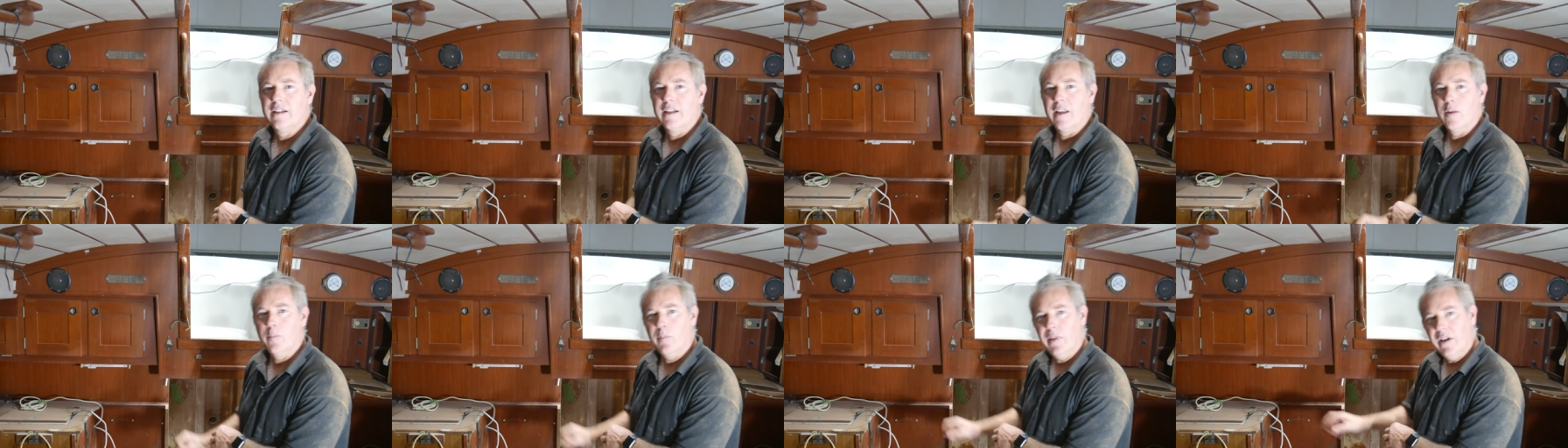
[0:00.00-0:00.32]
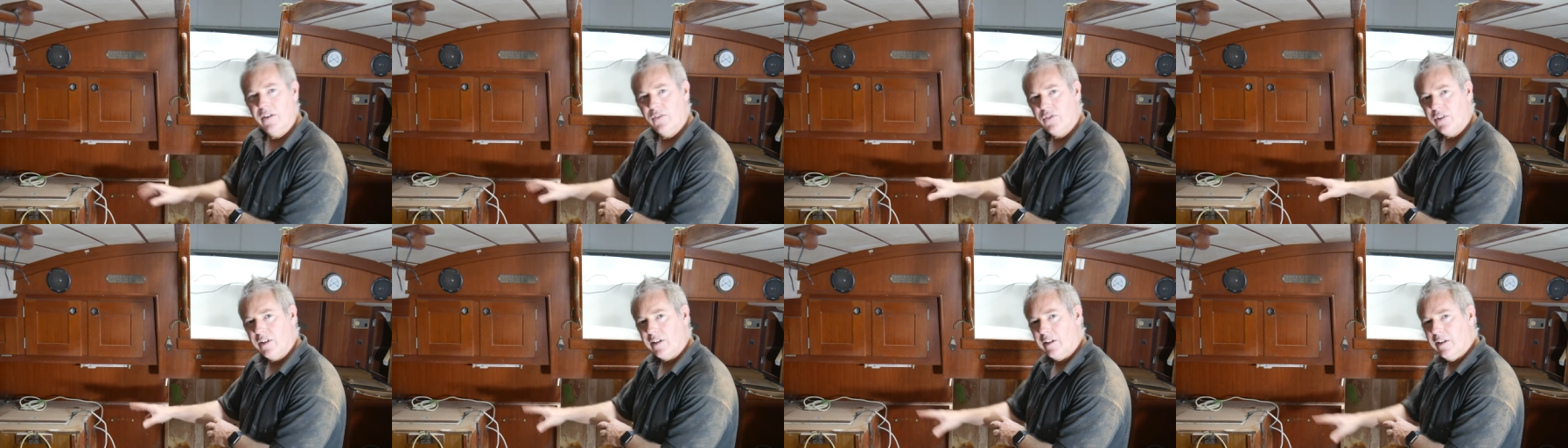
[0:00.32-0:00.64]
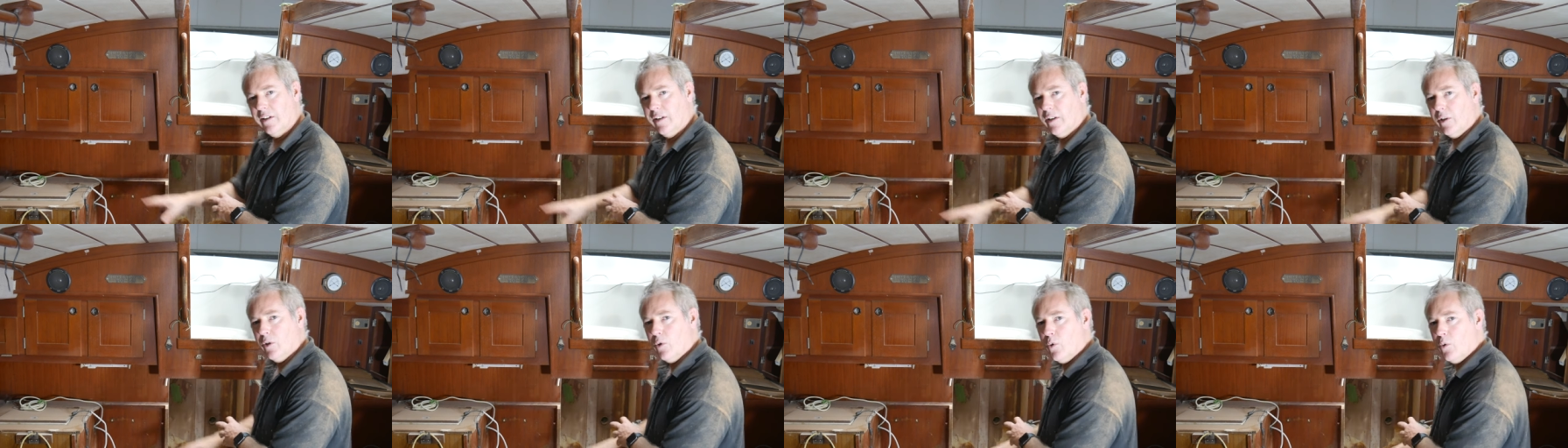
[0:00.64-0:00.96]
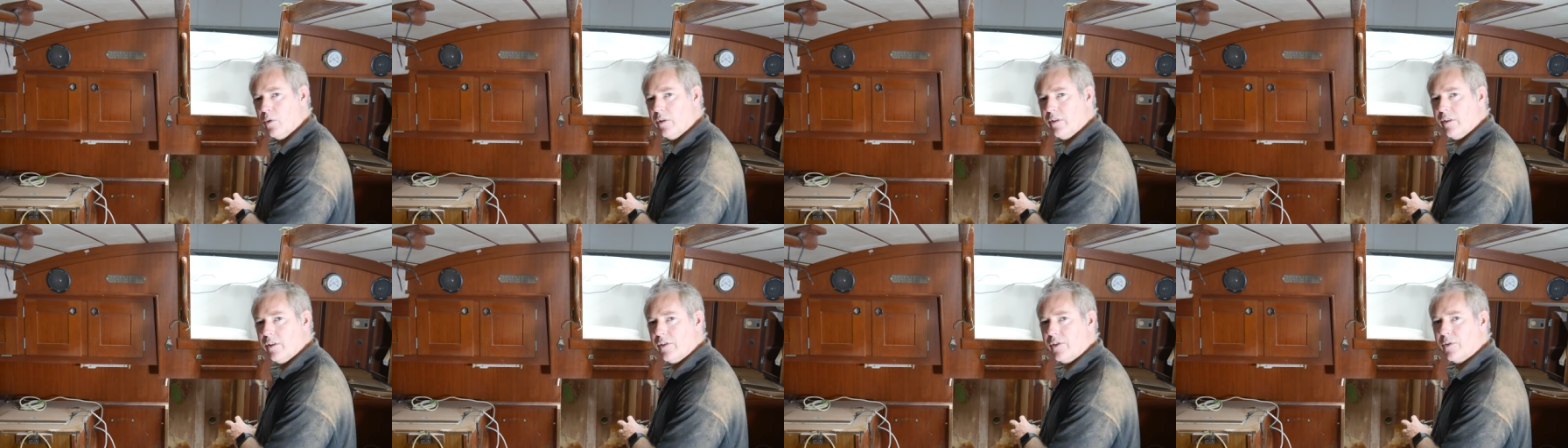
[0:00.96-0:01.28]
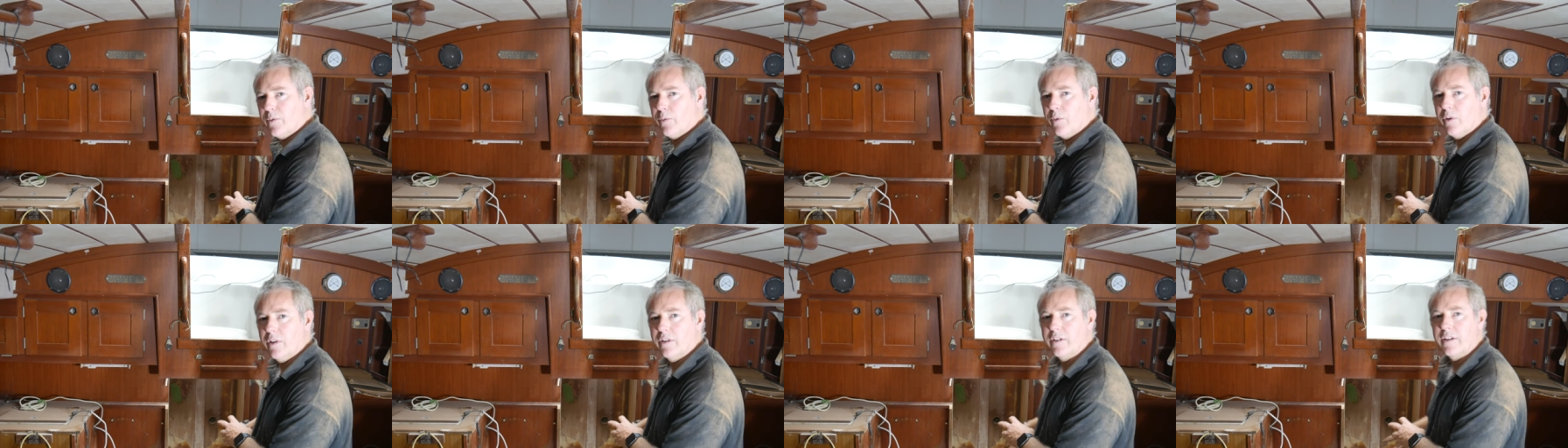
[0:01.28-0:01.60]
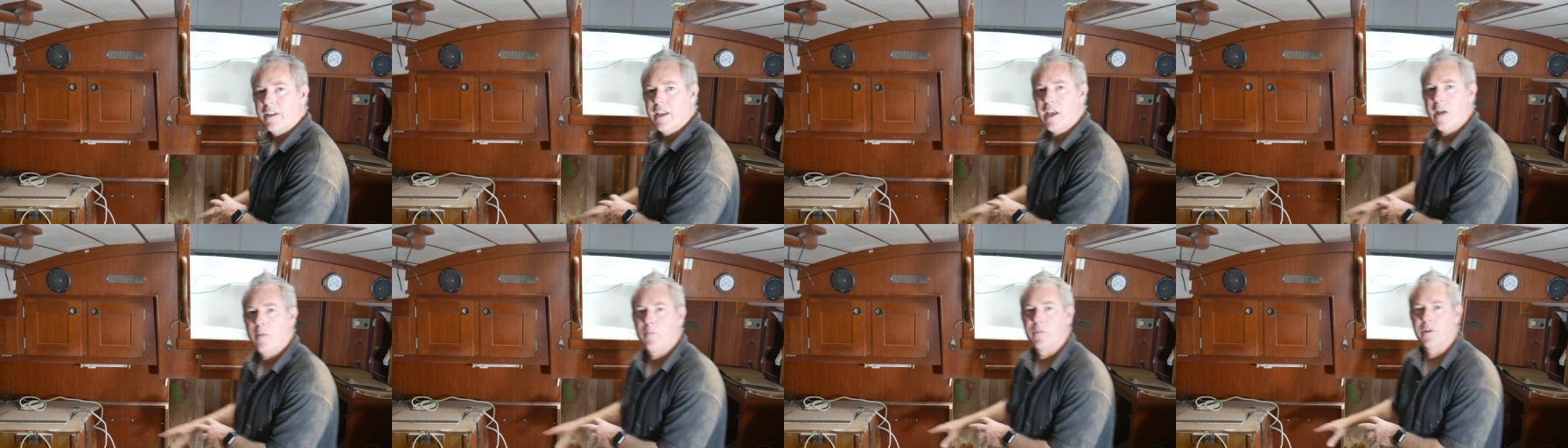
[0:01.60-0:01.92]
Now basically all of this
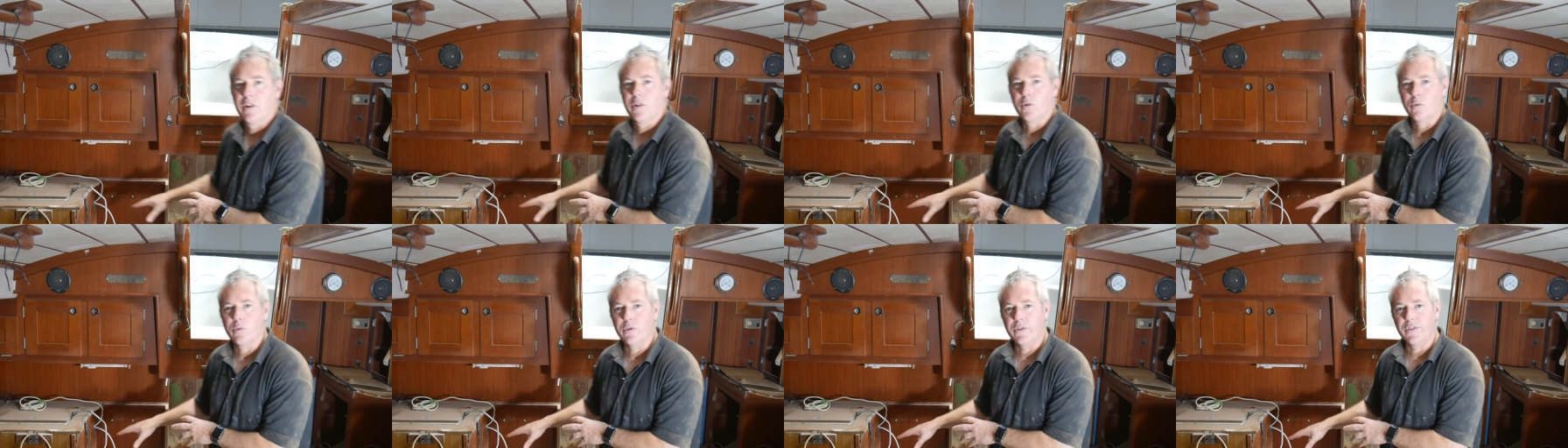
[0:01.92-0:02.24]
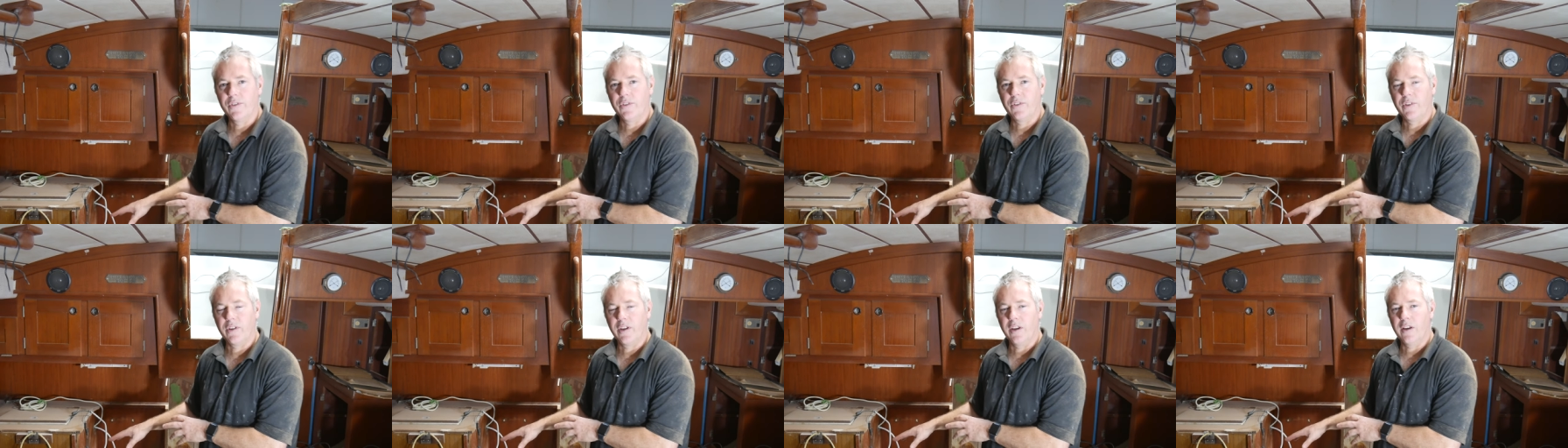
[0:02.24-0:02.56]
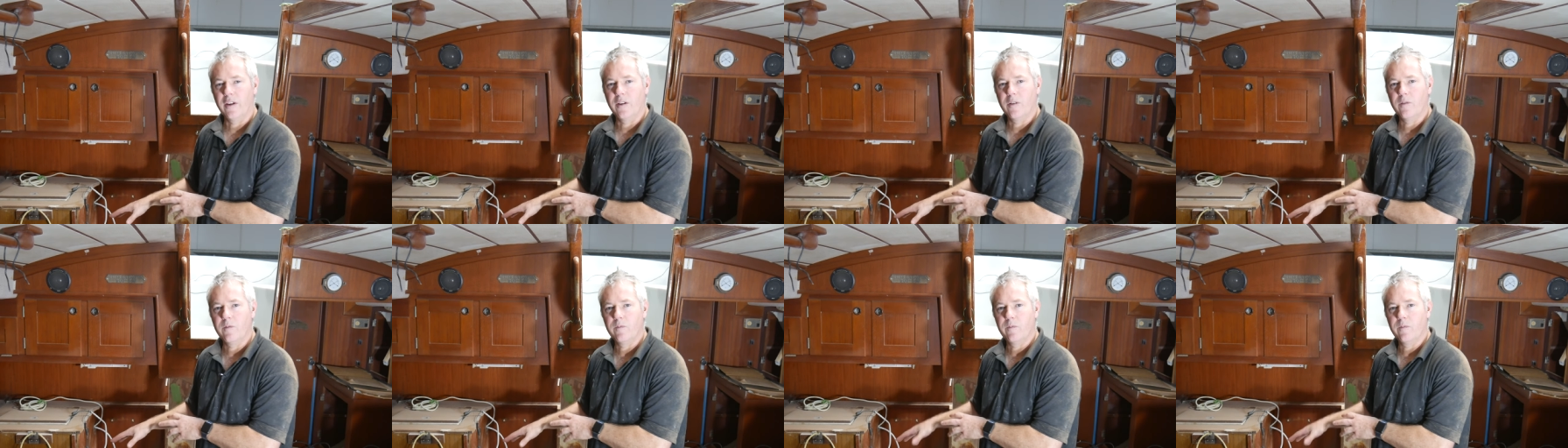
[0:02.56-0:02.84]
front cabinet was uh,